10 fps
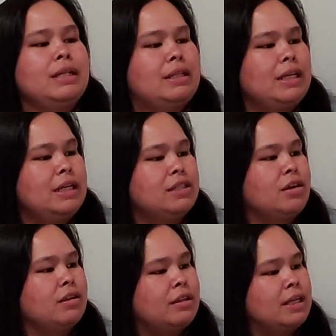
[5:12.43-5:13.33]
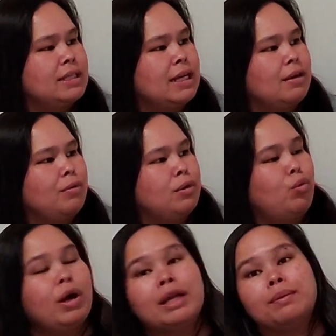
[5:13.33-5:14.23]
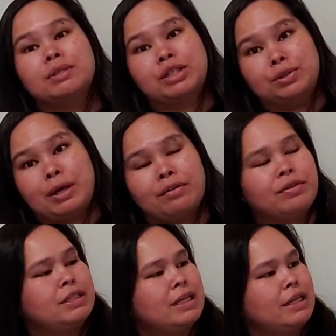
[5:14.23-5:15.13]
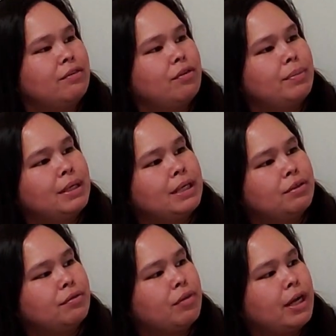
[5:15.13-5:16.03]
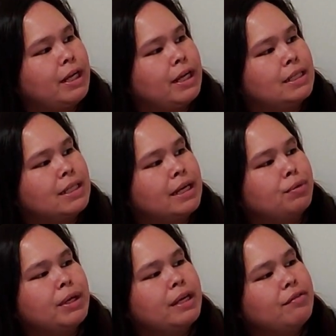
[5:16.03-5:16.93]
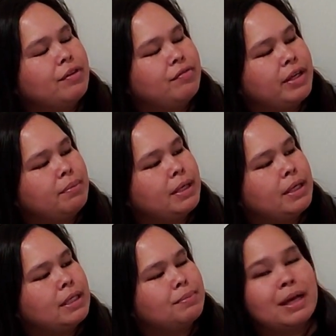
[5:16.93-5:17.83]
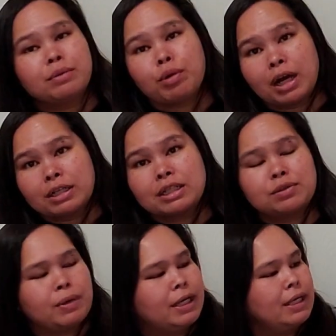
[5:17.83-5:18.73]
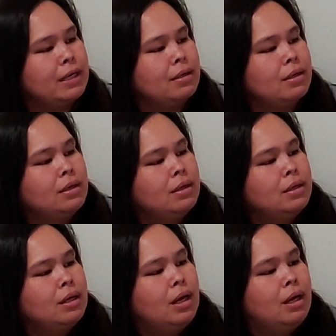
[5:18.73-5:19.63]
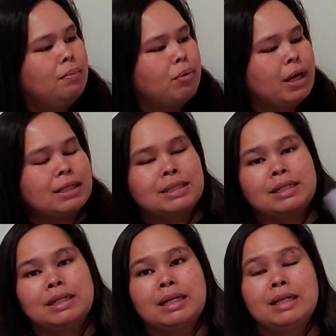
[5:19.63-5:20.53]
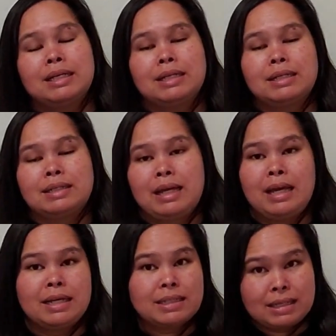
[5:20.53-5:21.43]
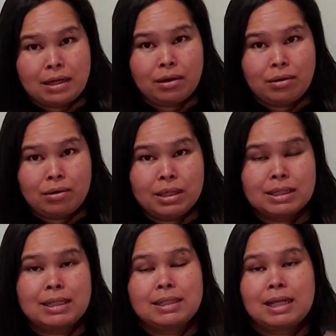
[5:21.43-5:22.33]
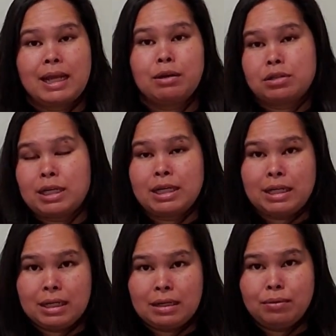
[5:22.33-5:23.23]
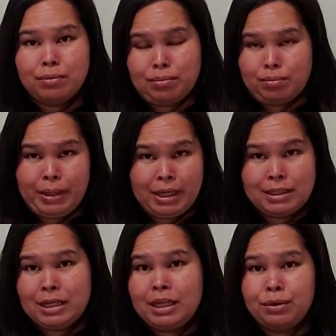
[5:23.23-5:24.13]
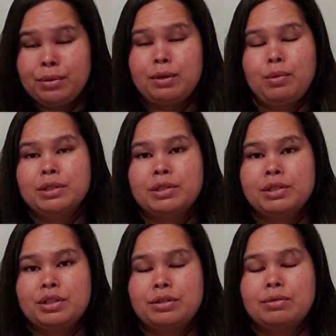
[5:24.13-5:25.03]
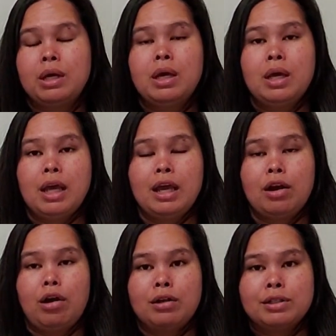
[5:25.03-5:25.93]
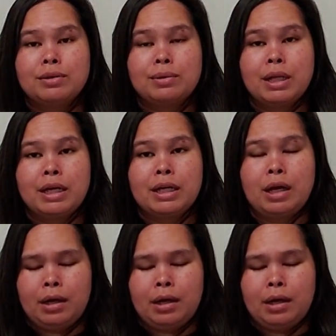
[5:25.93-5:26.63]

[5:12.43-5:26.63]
these are the things that I would want him to do every day from Monday through Friday. And it's like reading 15 minutes, math practice, writing, practicing his ASL, because that's the language that he picked and he really wants to do. And also like